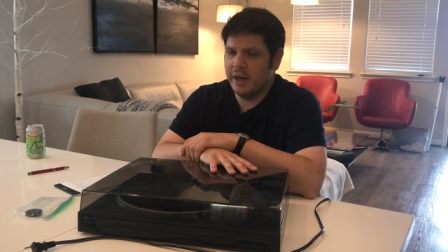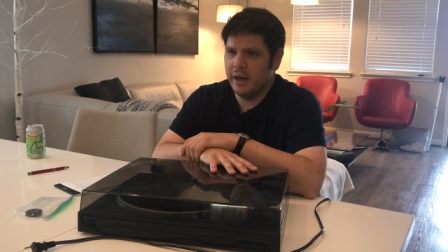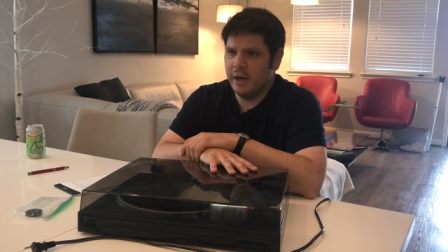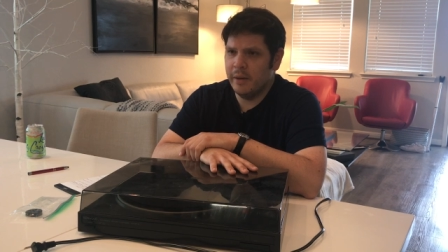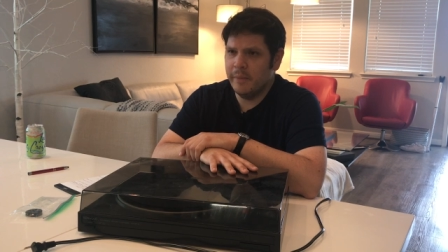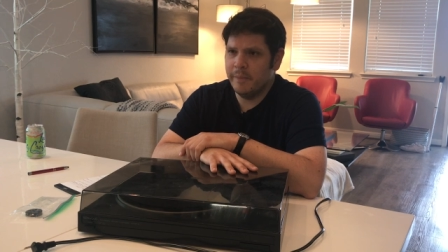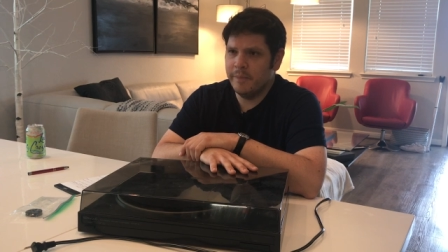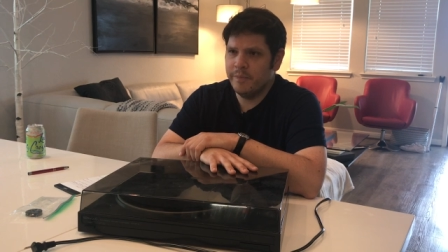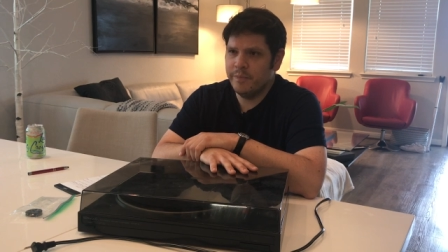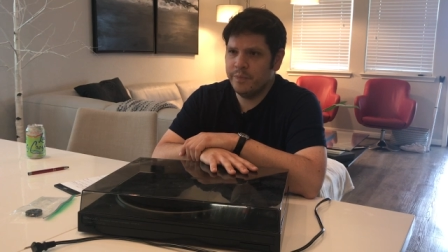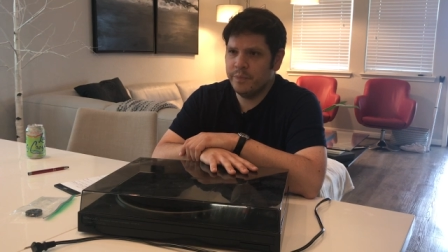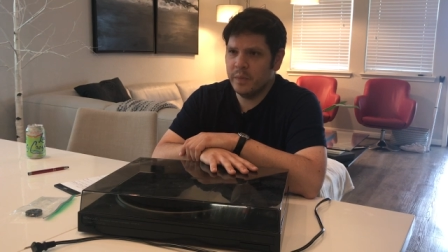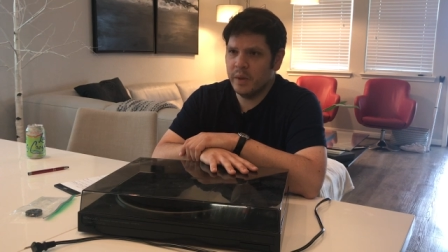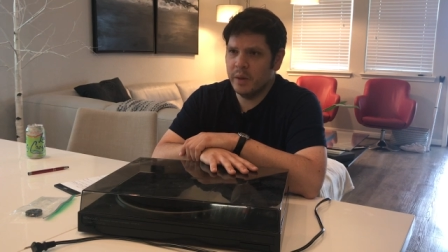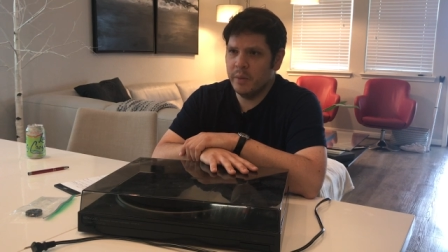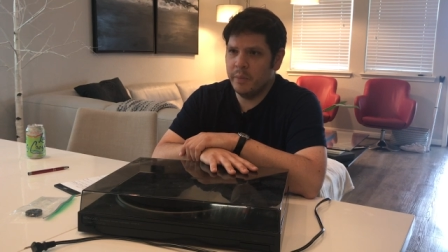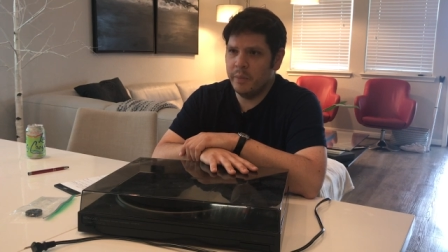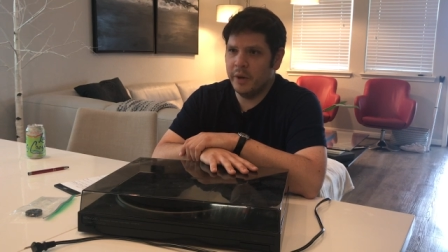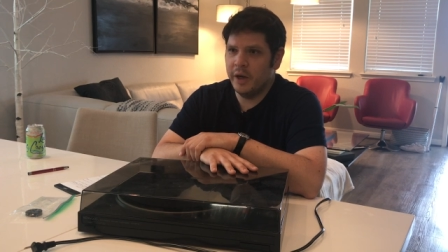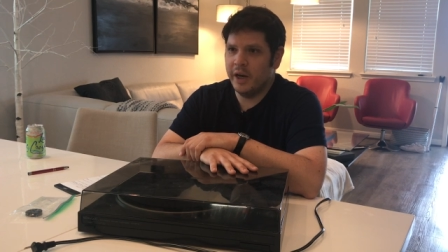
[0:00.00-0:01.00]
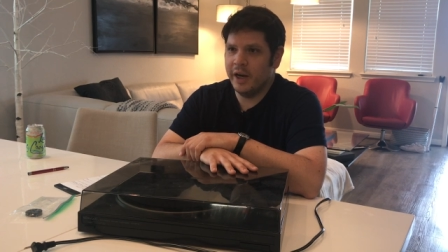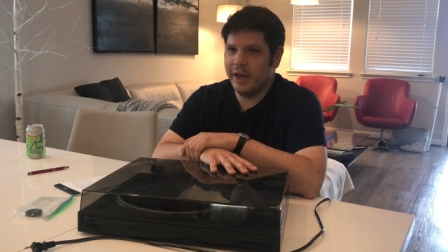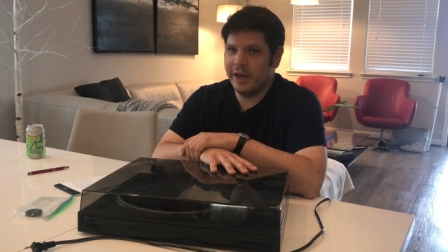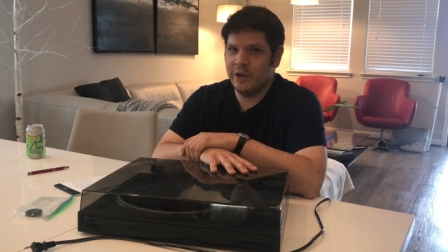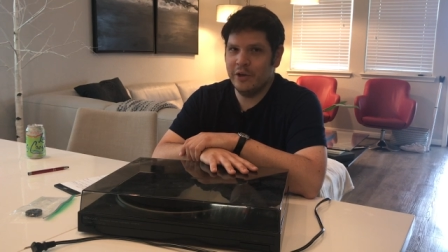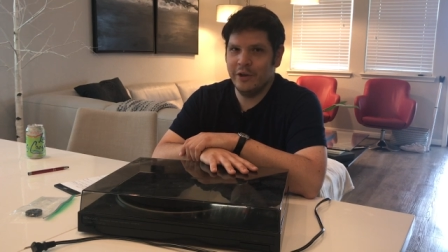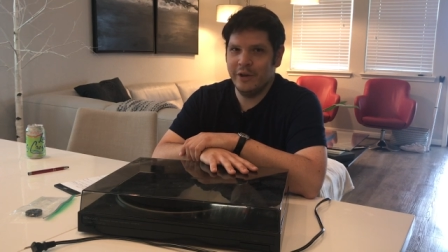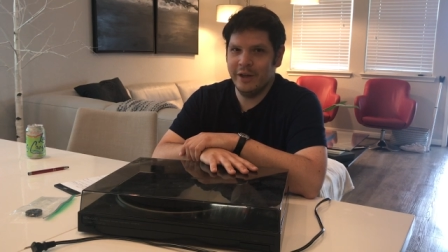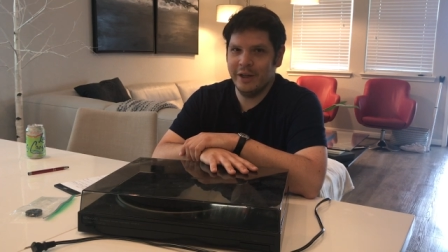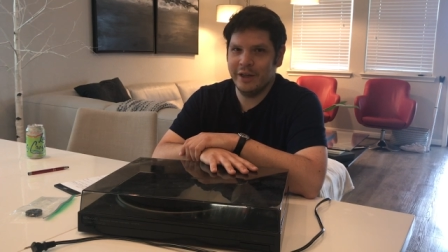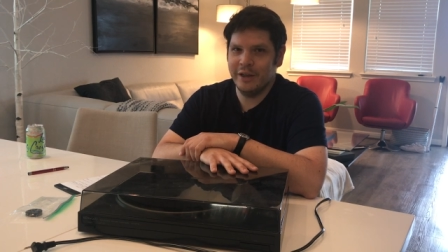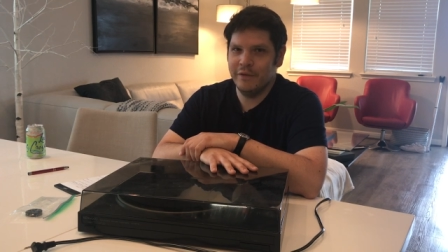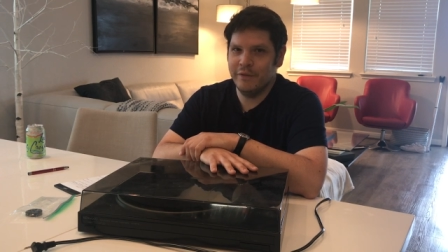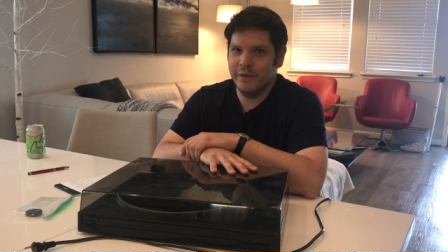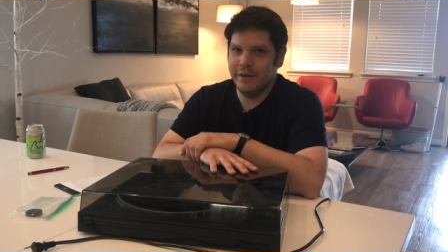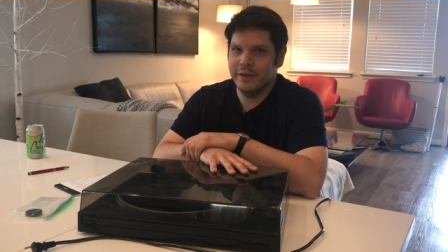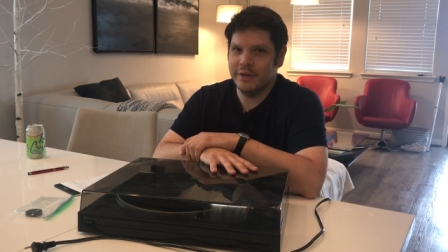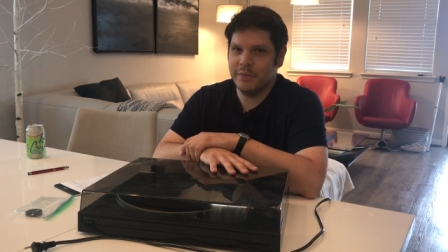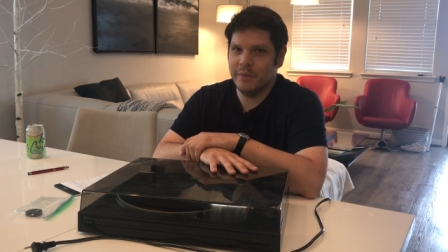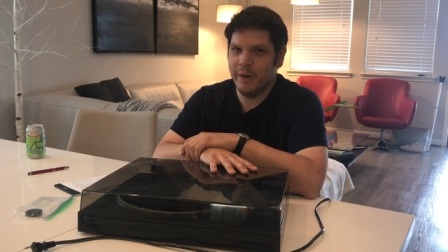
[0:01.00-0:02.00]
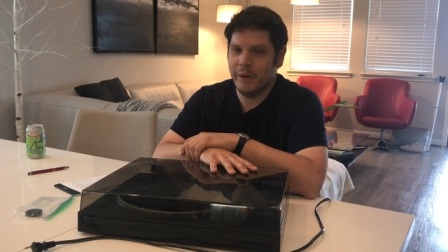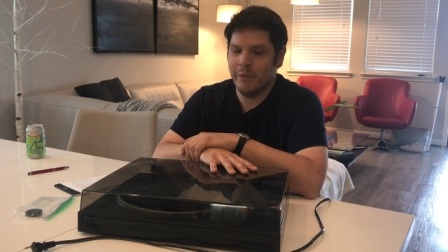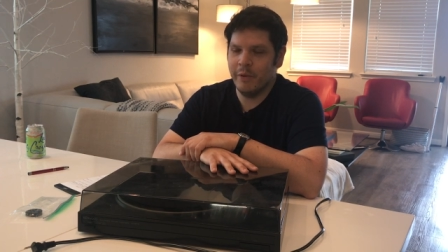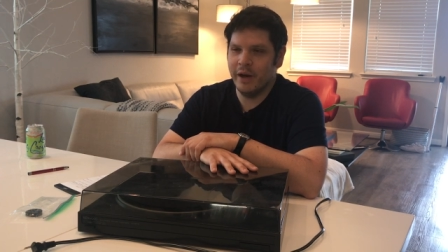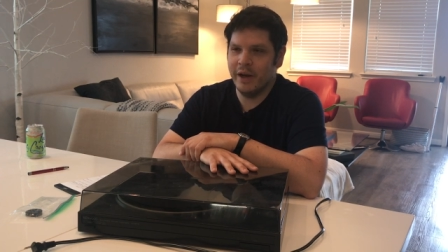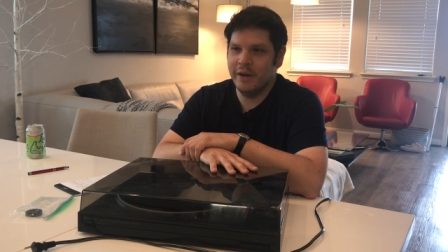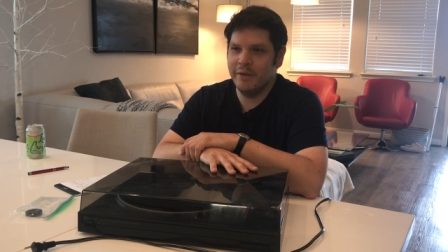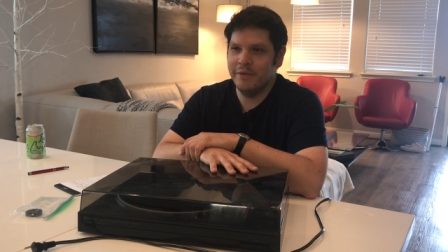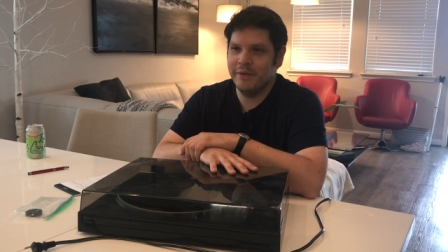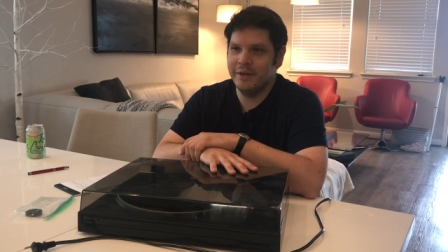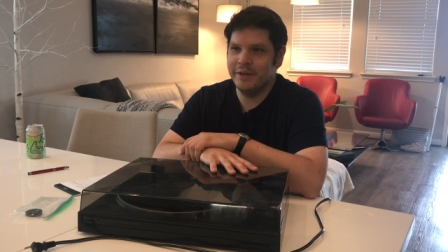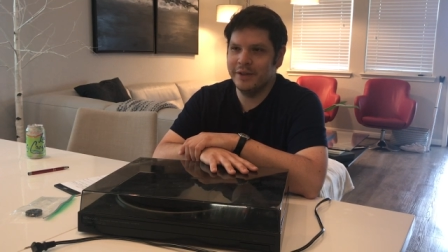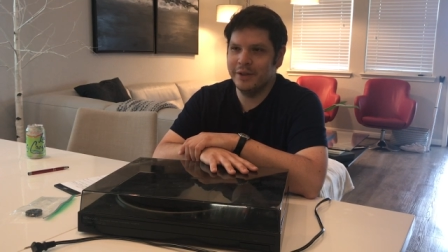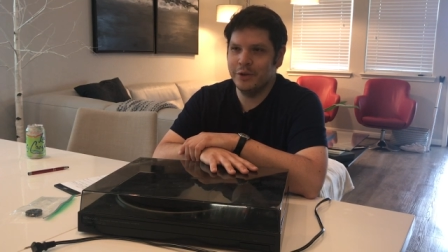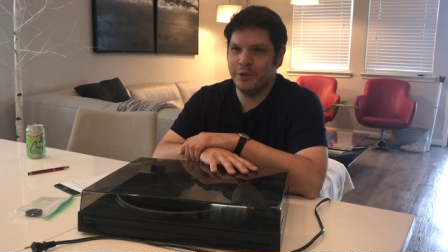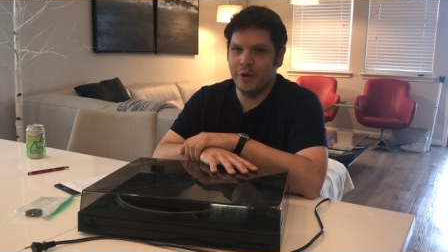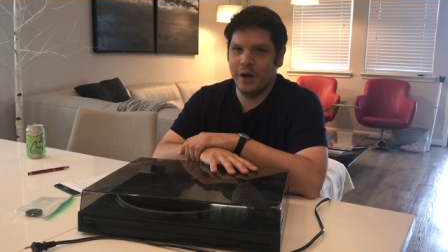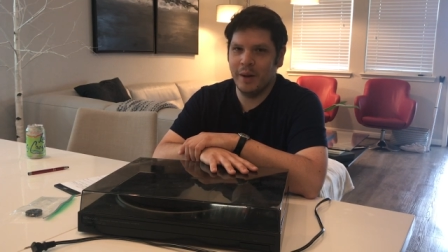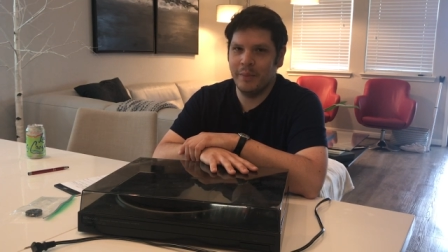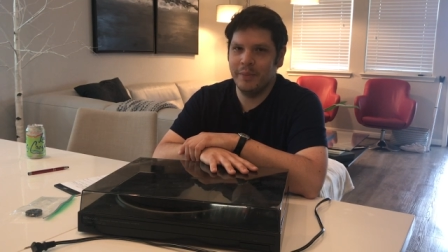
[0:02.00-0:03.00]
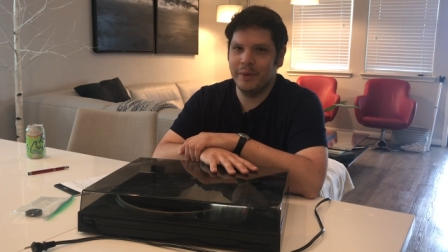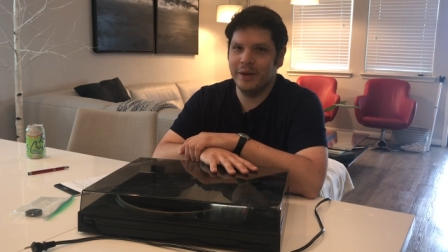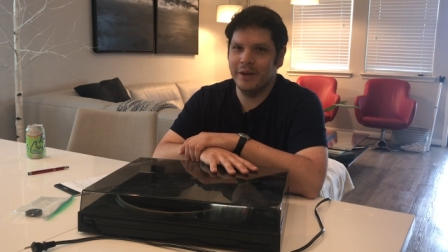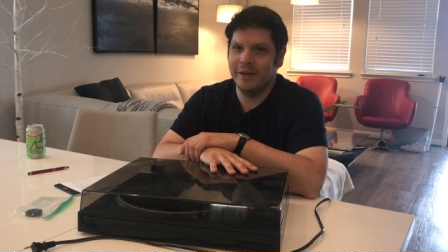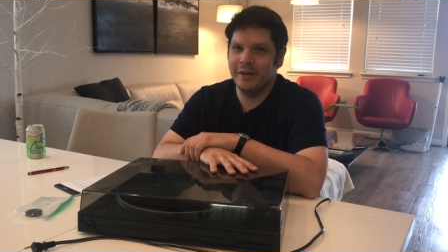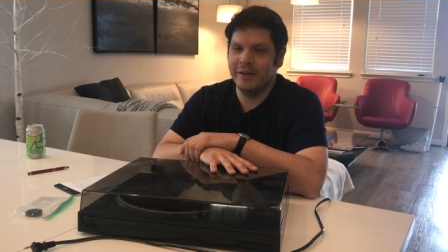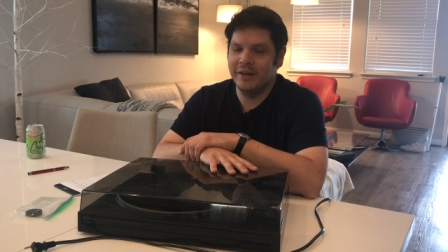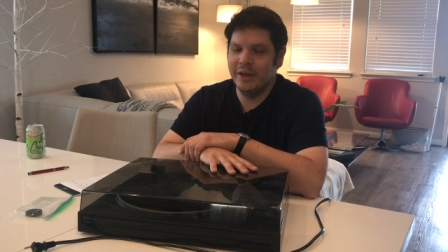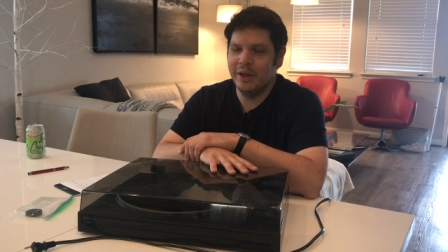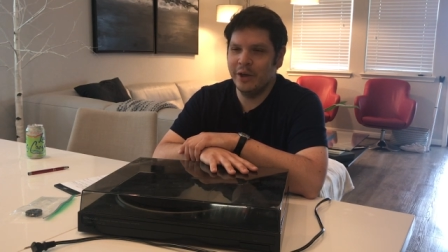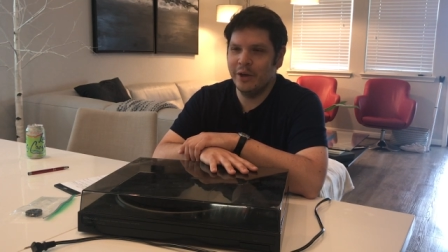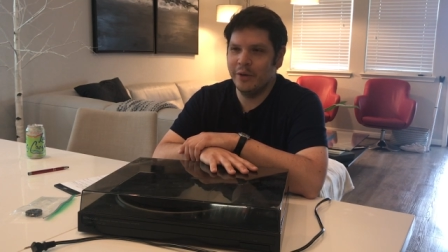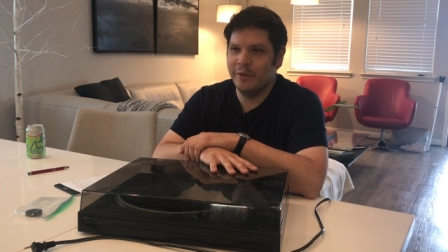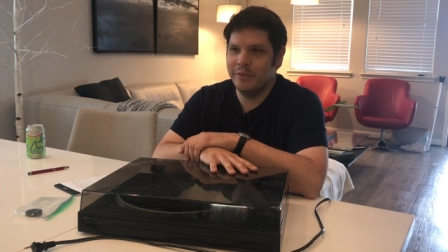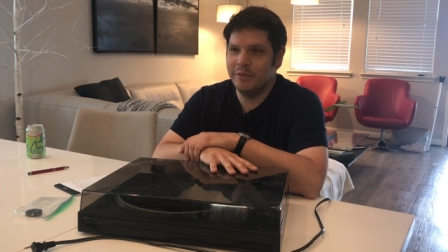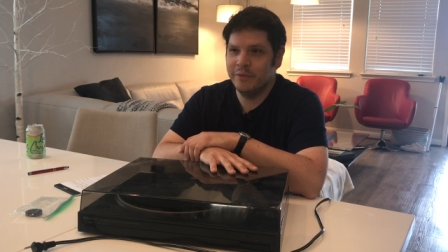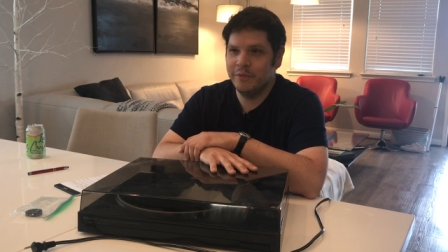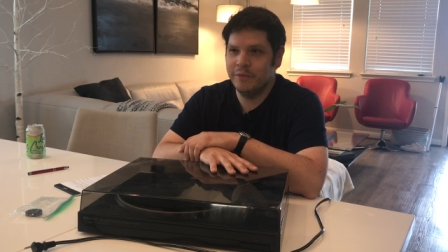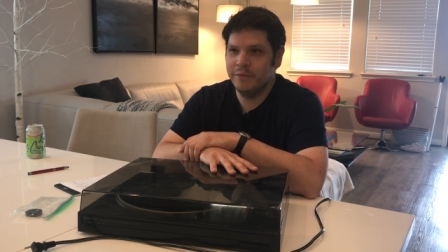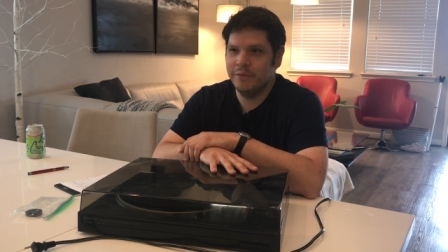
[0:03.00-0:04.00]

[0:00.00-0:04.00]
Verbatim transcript: Um, but I couldn't convince my wife into dropping, you know,